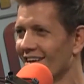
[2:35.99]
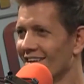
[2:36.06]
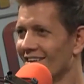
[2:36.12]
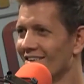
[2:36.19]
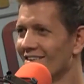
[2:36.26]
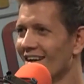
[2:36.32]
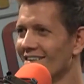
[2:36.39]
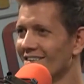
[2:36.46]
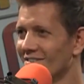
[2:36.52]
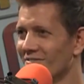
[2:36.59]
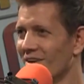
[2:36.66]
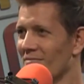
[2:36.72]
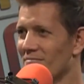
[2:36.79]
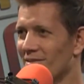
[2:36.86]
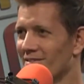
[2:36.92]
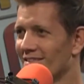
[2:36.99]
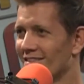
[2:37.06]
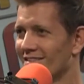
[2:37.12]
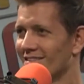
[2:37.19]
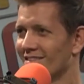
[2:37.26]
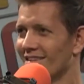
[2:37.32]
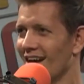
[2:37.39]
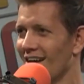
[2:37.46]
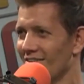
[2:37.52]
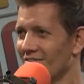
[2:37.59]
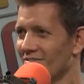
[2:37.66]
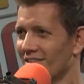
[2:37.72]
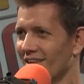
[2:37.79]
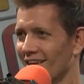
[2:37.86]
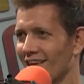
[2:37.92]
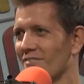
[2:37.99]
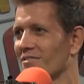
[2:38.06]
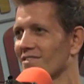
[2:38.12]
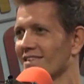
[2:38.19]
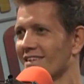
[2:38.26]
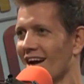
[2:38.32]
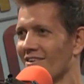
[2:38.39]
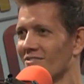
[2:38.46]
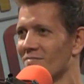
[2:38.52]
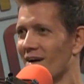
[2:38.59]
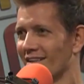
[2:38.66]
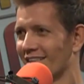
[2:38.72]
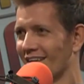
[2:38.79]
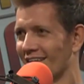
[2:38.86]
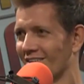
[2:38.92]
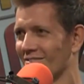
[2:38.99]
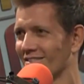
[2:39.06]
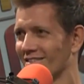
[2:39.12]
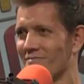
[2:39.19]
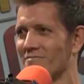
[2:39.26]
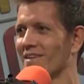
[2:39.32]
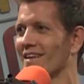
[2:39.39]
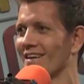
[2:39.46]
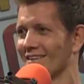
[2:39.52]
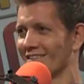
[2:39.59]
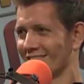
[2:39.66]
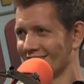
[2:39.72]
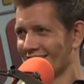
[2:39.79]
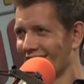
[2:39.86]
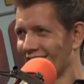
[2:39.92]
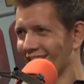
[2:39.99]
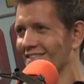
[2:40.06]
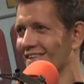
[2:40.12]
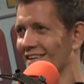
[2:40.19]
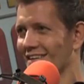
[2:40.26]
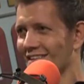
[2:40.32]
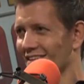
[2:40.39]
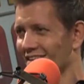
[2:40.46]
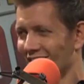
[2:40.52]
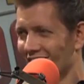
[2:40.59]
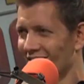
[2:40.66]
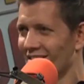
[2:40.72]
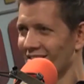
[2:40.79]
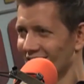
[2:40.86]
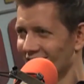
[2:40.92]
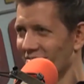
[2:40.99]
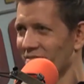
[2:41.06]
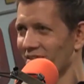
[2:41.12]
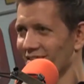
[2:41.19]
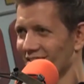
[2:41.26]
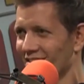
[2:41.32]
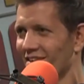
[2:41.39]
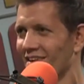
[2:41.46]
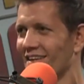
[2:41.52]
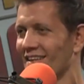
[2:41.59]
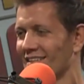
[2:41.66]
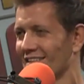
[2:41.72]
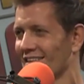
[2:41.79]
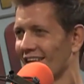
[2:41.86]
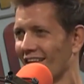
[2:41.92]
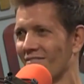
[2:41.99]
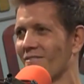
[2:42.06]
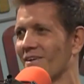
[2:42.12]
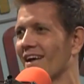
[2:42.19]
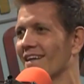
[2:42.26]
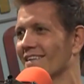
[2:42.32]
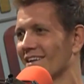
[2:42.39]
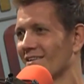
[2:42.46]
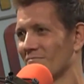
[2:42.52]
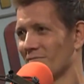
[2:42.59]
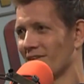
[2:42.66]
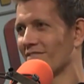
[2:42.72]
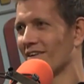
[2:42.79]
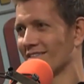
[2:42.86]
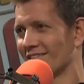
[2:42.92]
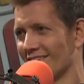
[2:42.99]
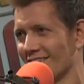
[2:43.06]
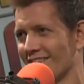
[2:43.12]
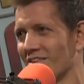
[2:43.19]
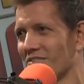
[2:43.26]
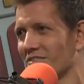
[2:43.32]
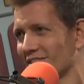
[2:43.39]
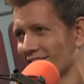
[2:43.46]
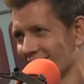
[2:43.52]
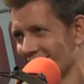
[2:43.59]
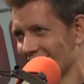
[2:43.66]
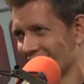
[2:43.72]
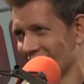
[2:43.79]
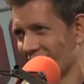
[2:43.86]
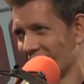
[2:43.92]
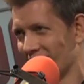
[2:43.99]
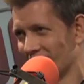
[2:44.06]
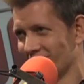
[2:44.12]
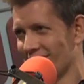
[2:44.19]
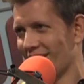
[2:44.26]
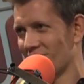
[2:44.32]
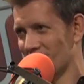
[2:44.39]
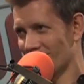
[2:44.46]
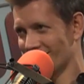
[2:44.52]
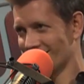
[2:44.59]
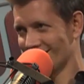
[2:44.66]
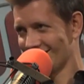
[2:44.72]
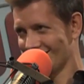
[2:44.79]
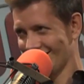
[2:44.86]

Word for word: you guys should. I mean, this Yahoo thing, and it wasn't Yahoo back then; it was something else. Is like, you know, there's something to it, and and we ended up investing in the UCD store that was out of business